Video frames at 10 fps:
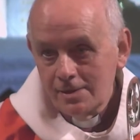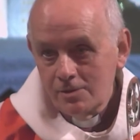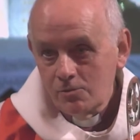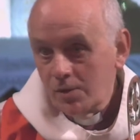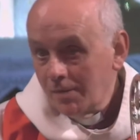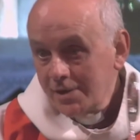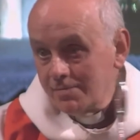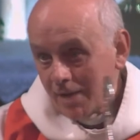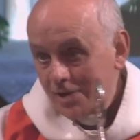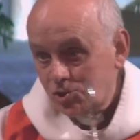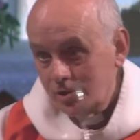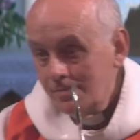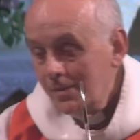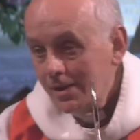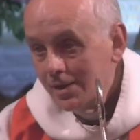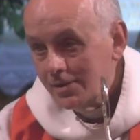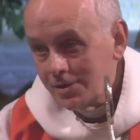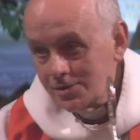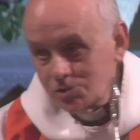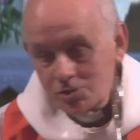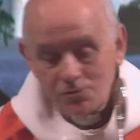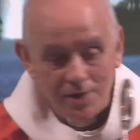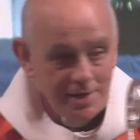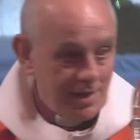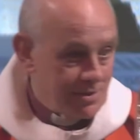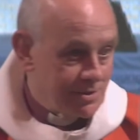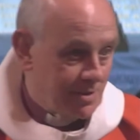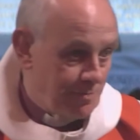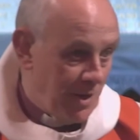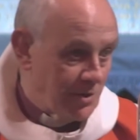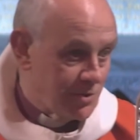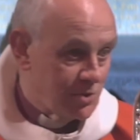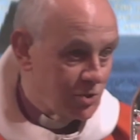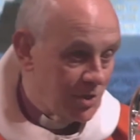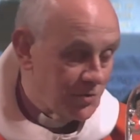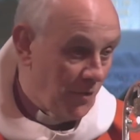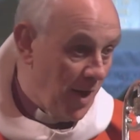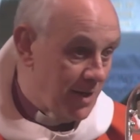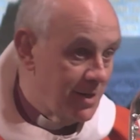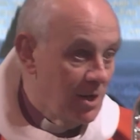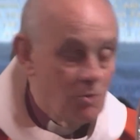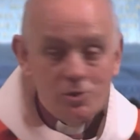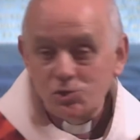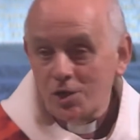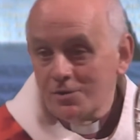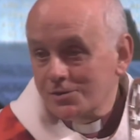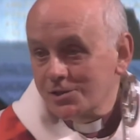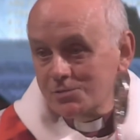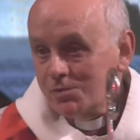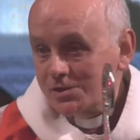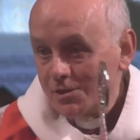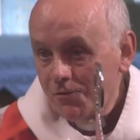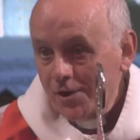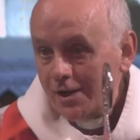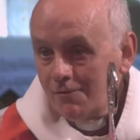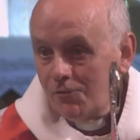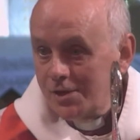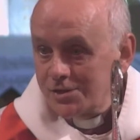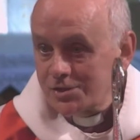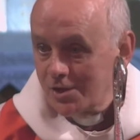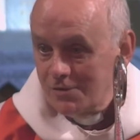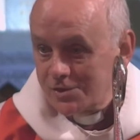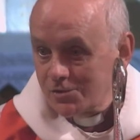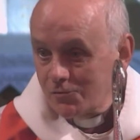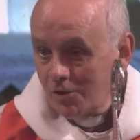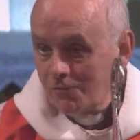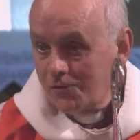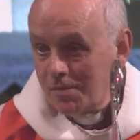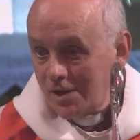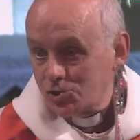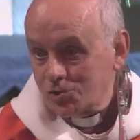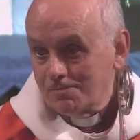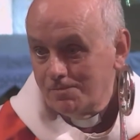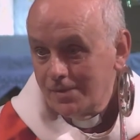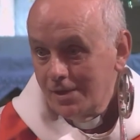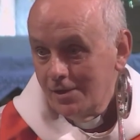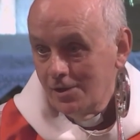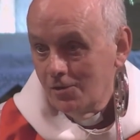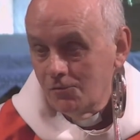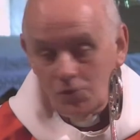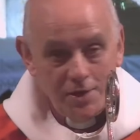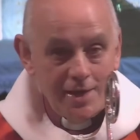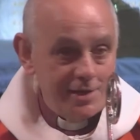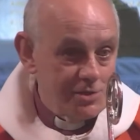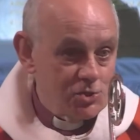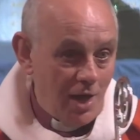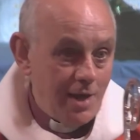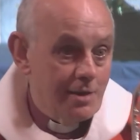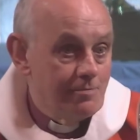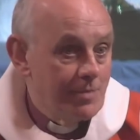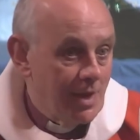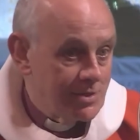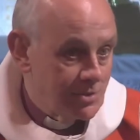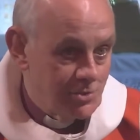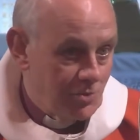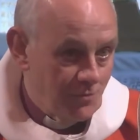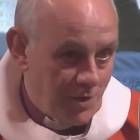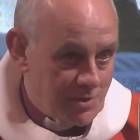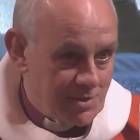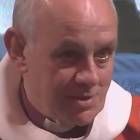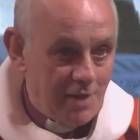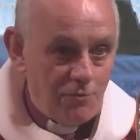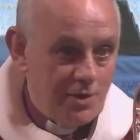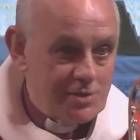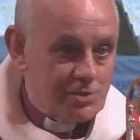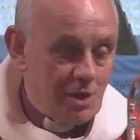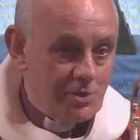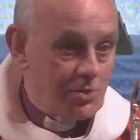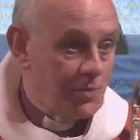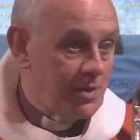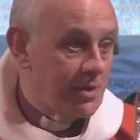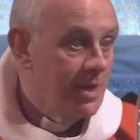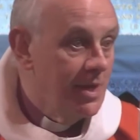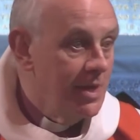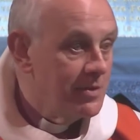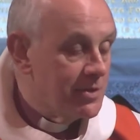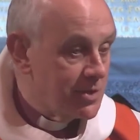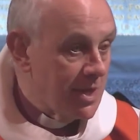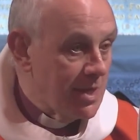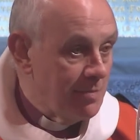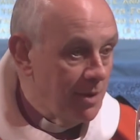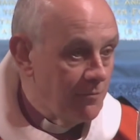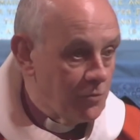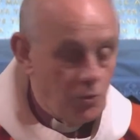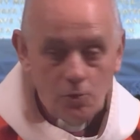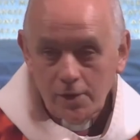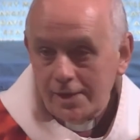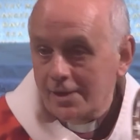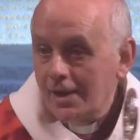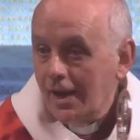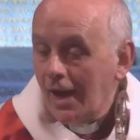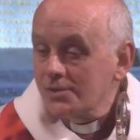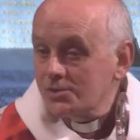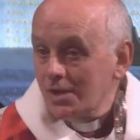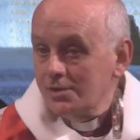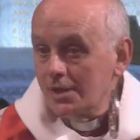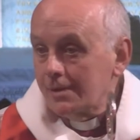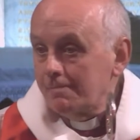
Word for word: We might imagine that the two readings that Peter has just read were chosen specifically for this service of confirmation, for they contain, as the two verses I've already started with, the theme of calling and sending.